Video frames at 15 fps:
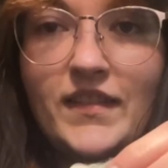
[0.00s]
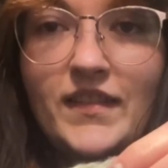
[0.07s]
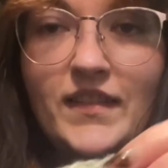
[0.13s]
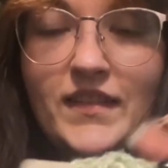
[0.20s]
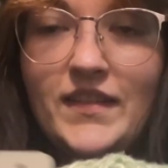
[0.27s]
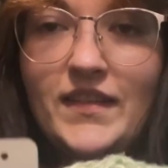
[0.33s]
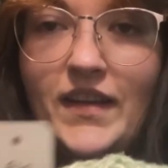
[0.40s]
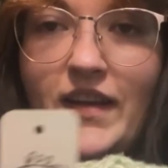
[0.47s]

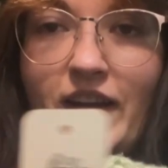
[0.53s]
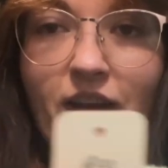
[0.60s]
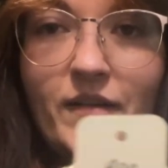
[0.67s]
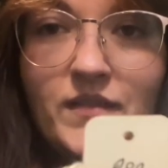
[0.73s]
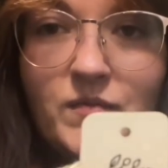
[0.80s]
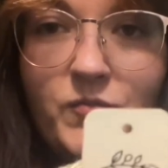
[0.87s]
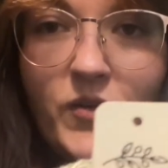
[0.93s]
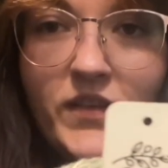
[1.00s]
it's not how
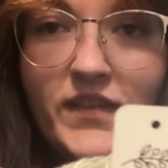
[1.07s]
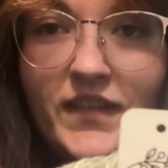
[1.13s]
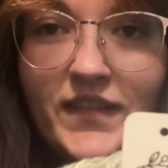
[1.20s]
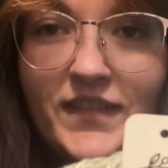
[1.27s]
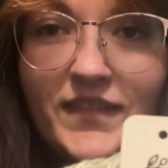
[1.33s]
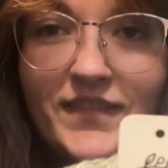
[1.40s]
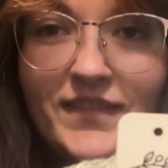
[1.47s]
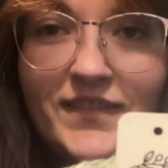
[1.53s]
it's printed.
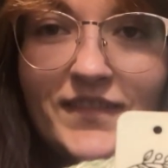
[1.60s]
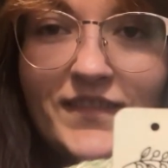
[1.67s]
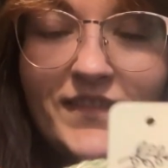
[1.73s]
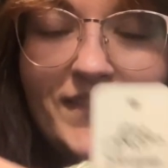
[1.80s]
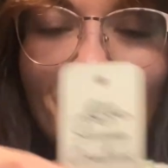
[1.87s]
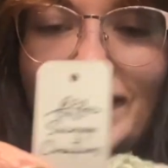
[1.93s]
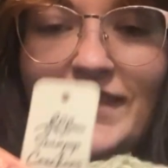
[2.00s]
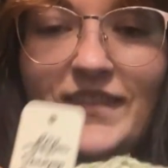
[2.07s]

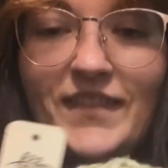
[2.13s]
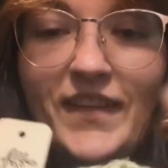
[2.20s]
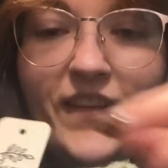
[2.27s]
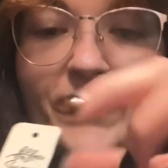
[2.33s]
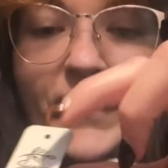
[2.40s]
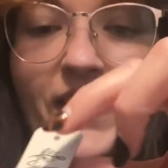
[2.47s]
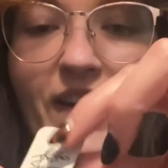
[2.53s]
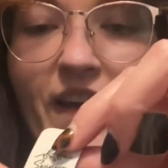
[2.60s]
I'm
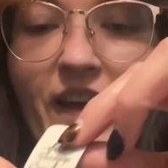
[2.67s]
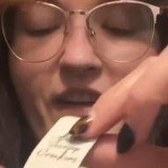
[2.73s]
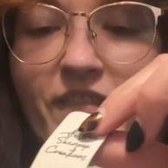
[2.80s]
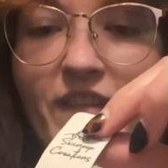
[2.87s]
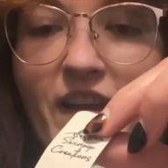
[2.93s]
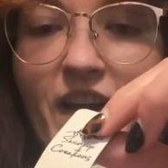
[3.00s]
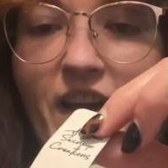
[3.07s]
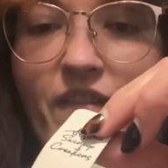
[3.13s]
going to
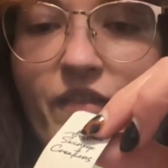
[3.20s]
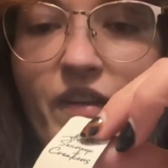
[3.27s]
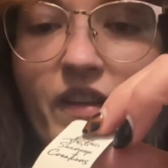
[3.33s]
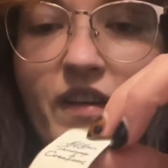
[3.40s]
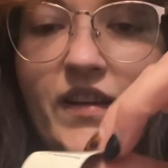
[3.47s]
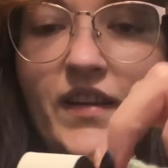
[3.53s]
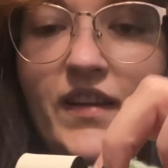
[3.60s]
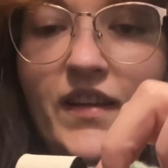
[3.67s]
have it